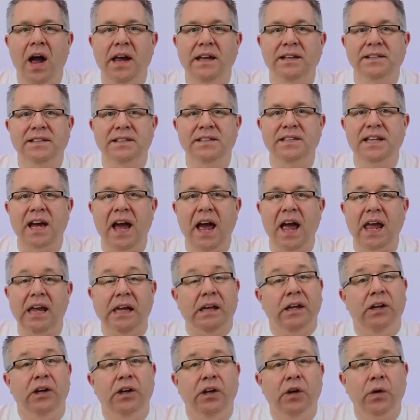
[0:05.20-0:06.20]
Right,
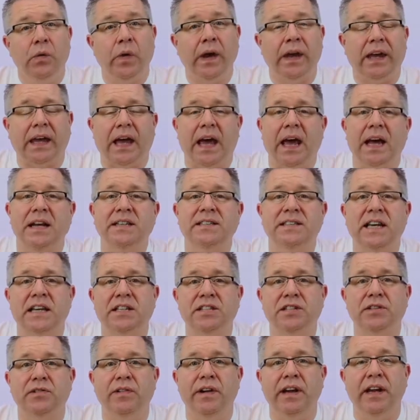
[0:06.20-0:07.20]
today, quick
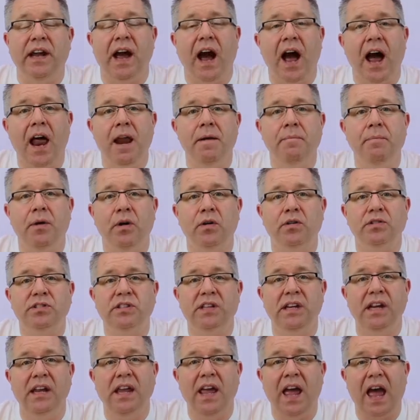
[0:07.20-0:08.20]
accessory
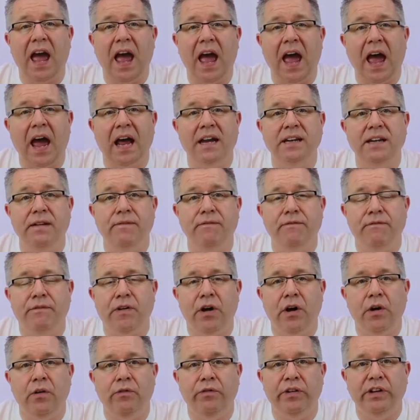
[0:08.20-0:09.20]
unboxing and
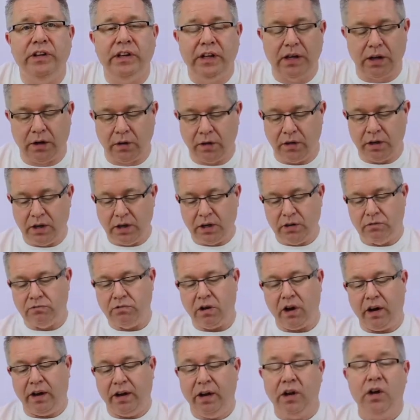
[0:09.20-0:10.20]
info video.
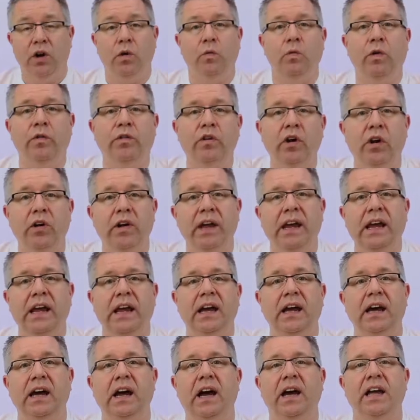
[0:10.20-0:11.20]
Right, we've got
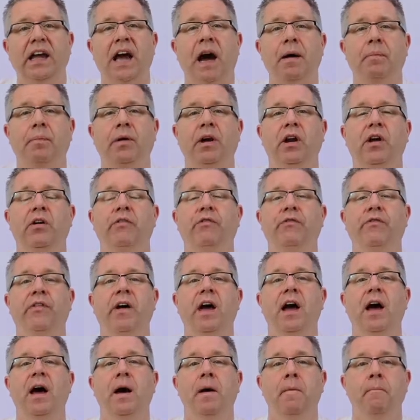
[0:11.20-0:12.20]
here a couple of
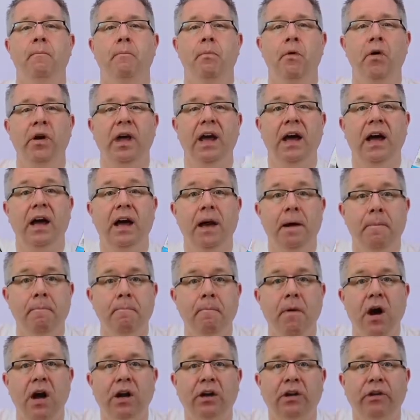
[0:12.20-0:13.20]
uh,
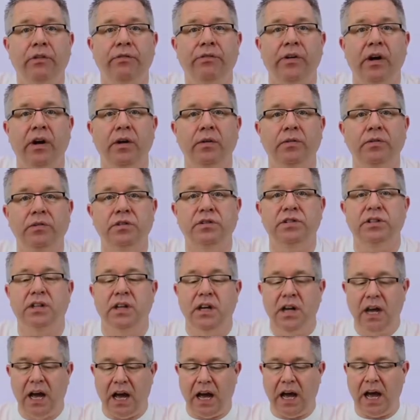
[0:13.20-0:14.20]
Boya
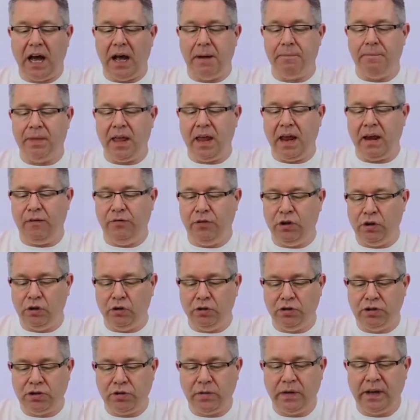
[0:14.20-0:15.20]
microphones. Um, if
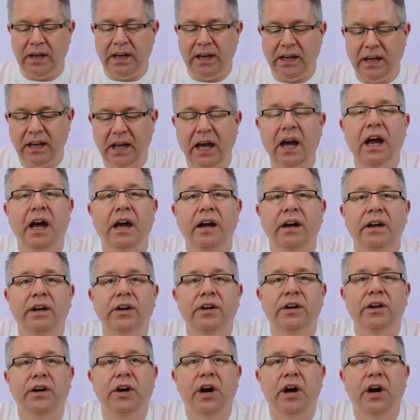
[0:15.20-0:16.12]
you're doing uh,